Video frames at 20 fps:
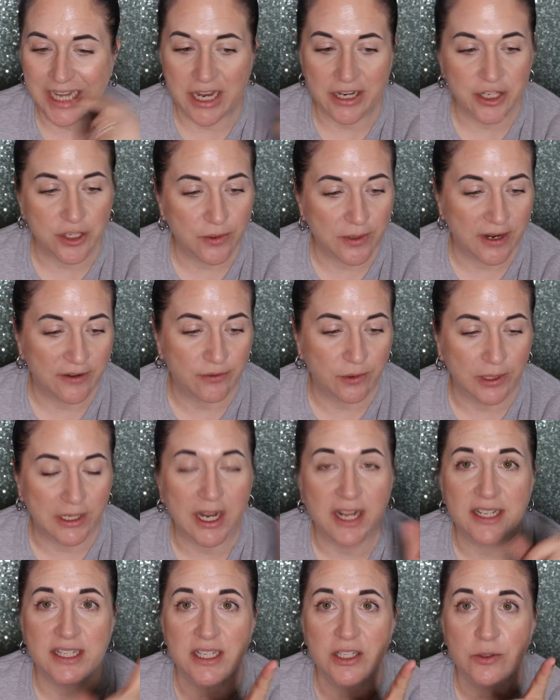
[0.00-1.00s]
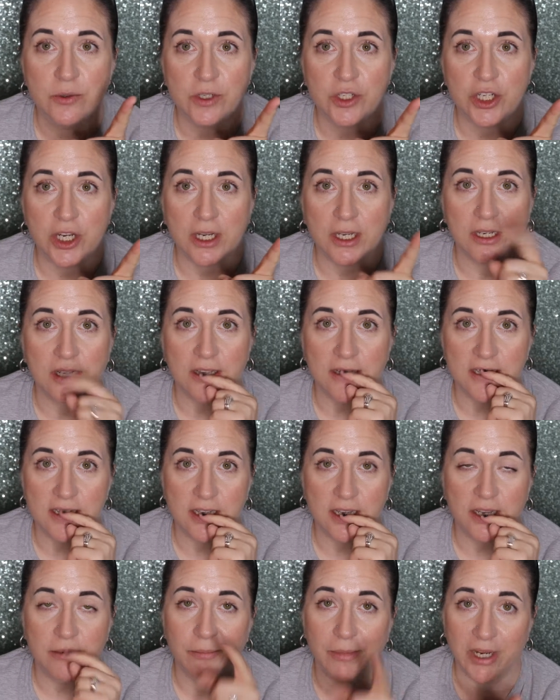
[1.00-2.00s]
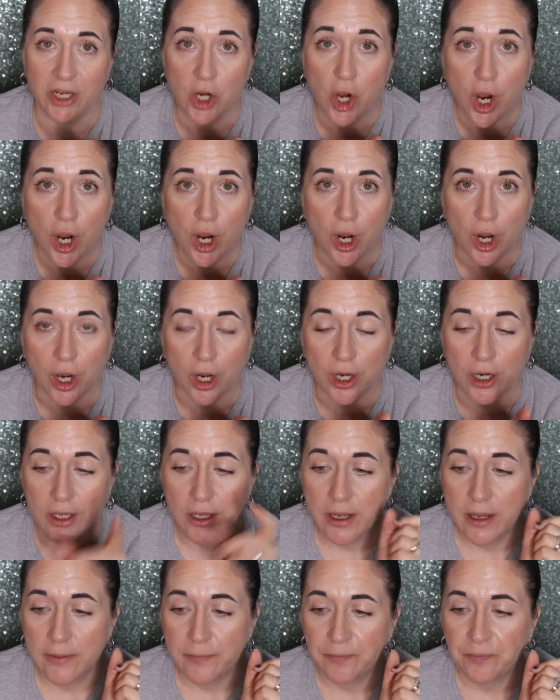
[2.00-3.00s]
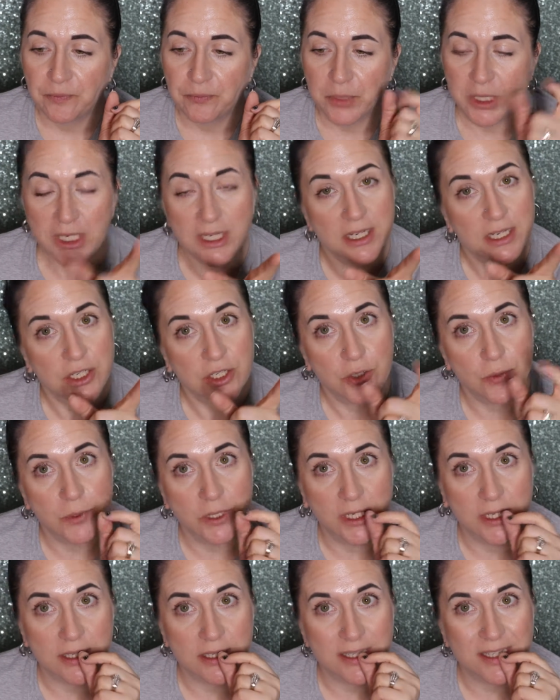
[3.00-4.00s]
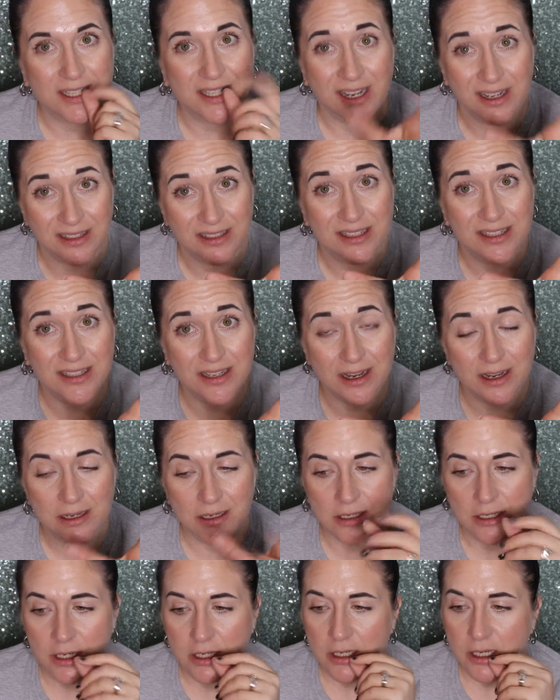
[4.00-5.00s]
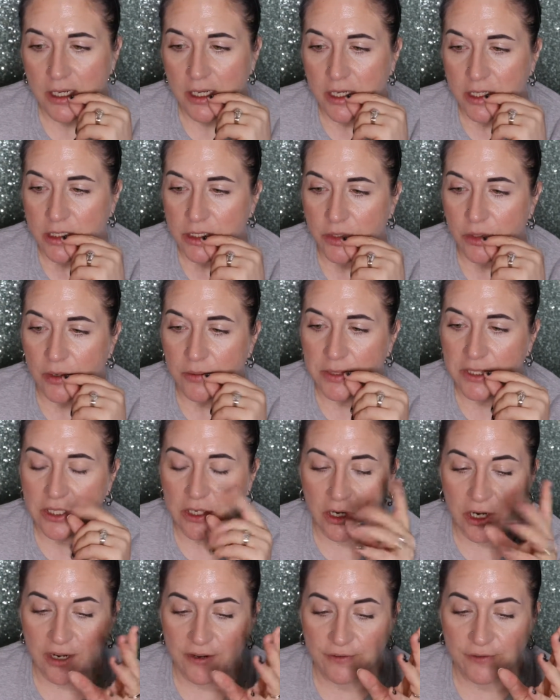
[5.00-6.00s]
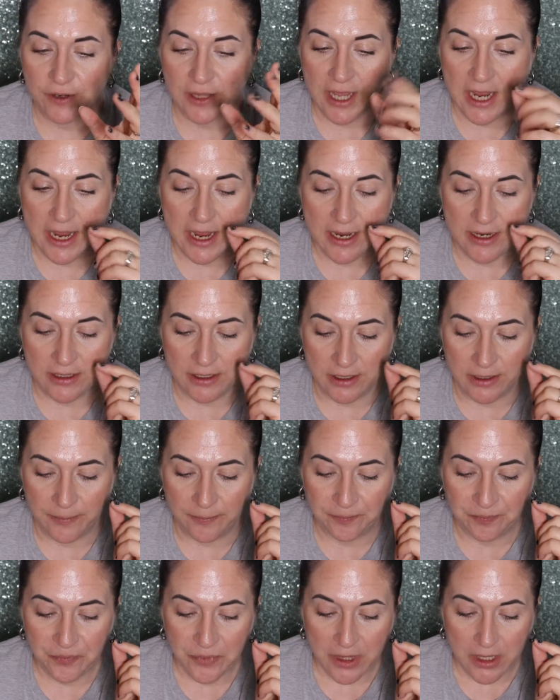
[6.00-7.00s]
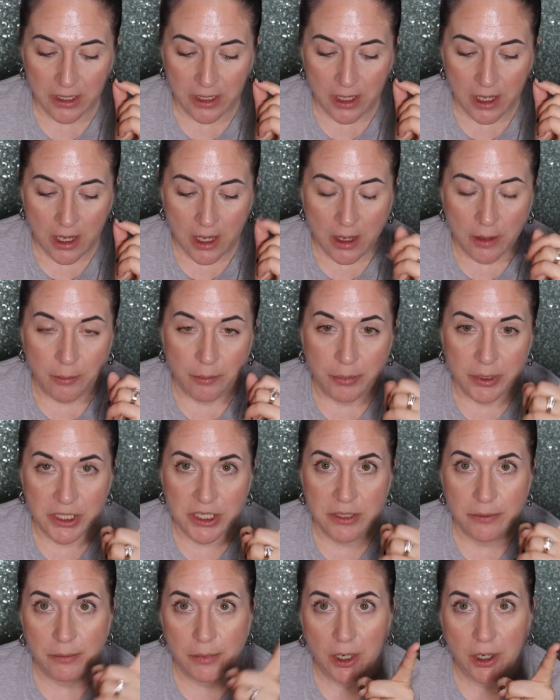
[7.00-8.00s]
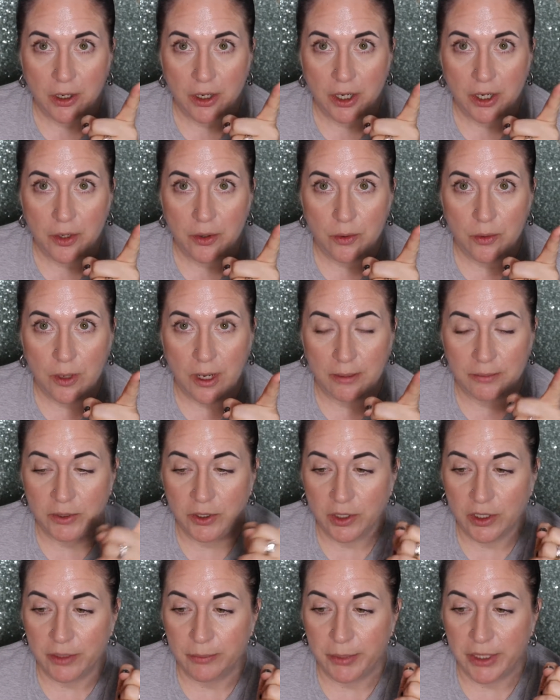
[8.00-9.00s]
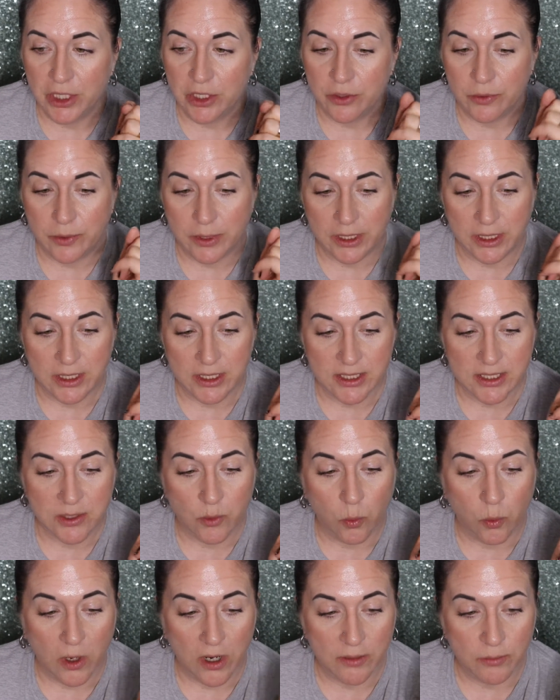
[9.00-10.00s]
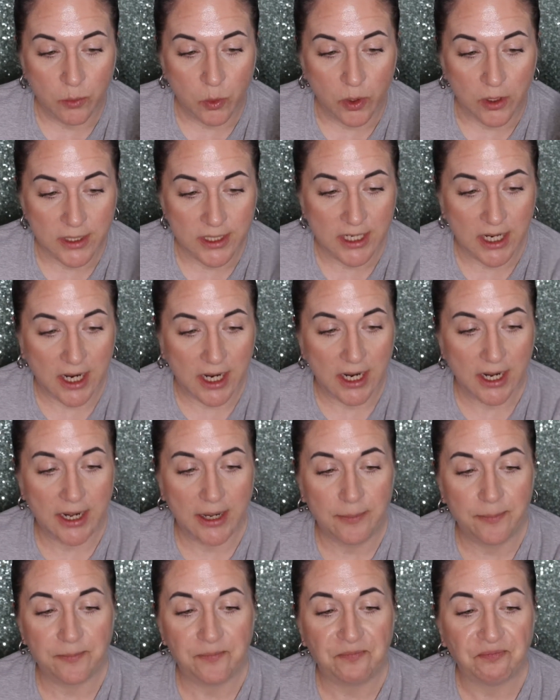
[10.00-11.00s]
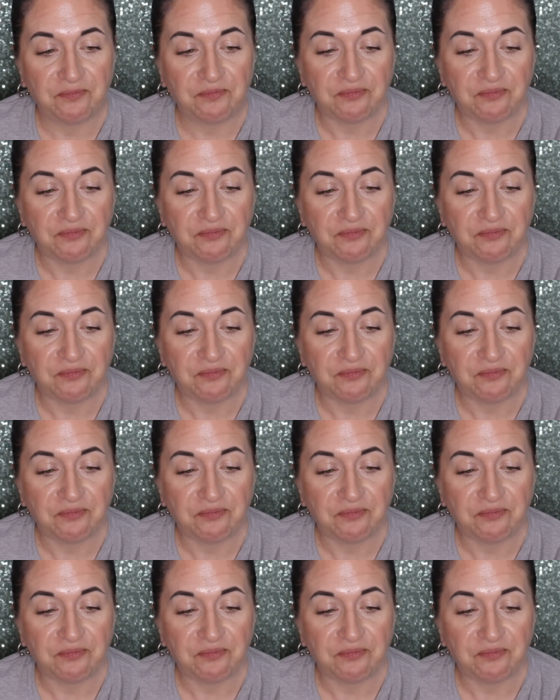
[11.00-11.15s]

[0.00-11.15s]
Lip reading: I do have one. I did do a check-in in my car, but I didn't do one in the sun, so I'm sorry for that. But tomorrow I'm going to be doing this one more time,